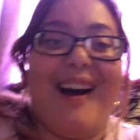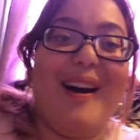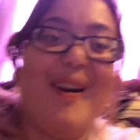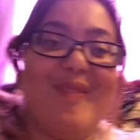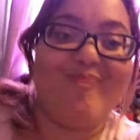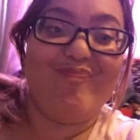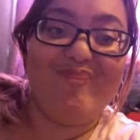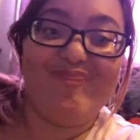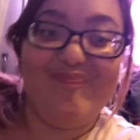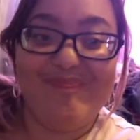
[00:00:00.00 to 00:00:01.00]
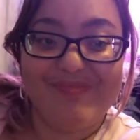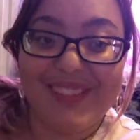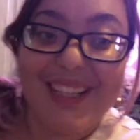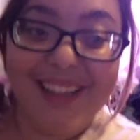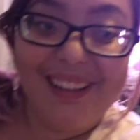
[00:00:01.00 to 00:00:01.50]
um,
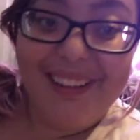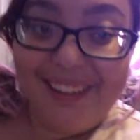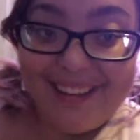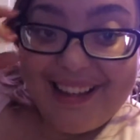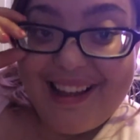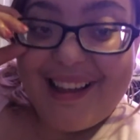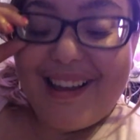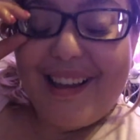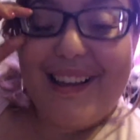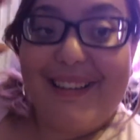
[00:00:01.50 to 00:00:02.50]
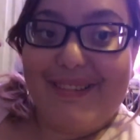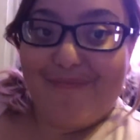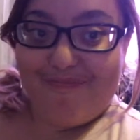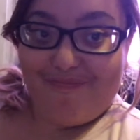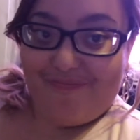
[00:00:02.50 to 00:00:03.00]

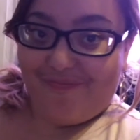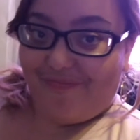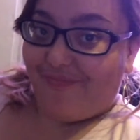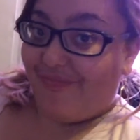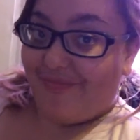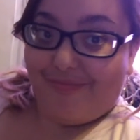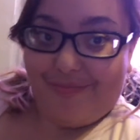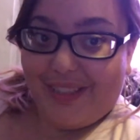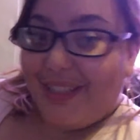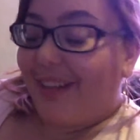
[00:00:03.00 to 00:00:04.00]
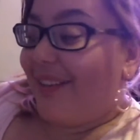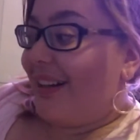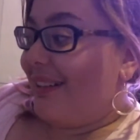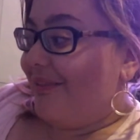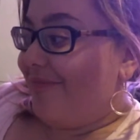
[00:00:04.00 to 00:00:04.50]
and, you know,
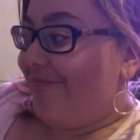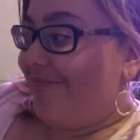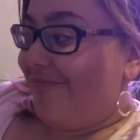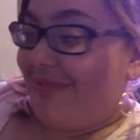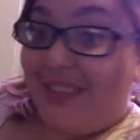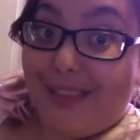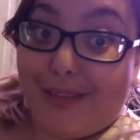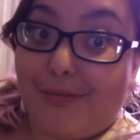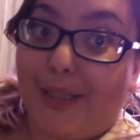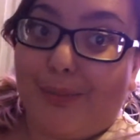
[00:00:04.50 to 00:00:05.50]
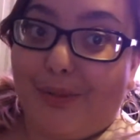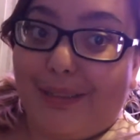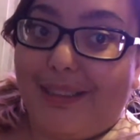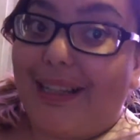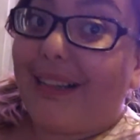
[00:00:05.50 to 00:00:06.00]
I, he's incredible.
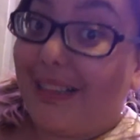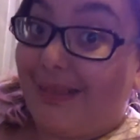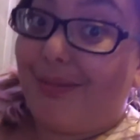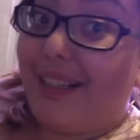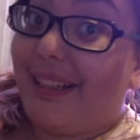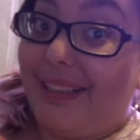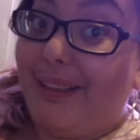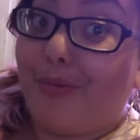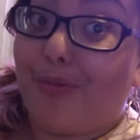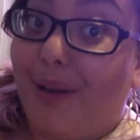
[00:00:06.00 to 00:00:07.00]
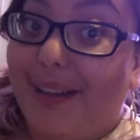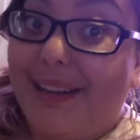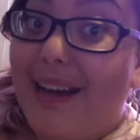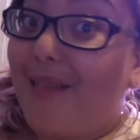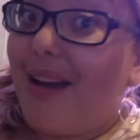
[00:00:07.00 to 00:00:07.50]
And that's what I need right
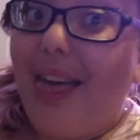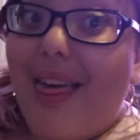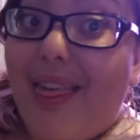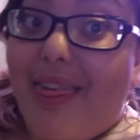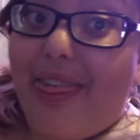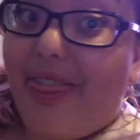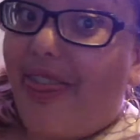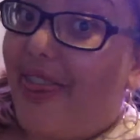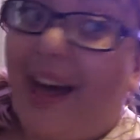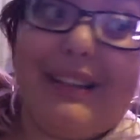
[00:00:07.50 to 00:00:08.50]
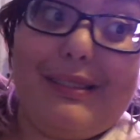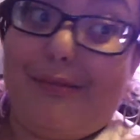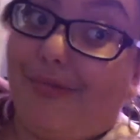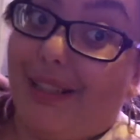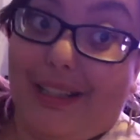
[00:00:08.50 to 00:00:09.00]
now.
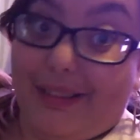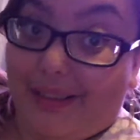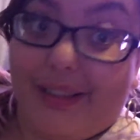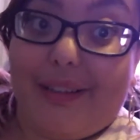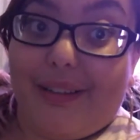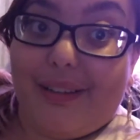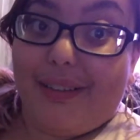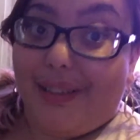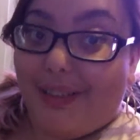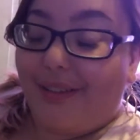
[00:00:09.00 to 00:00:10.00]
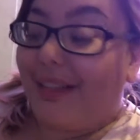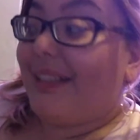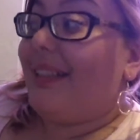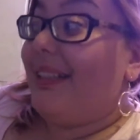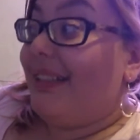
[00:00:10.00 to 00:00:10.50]
That's what I need. You know,
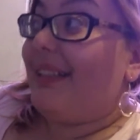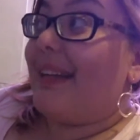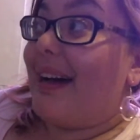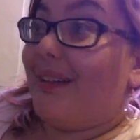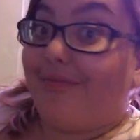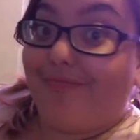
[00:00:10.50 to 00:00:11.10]
I need that.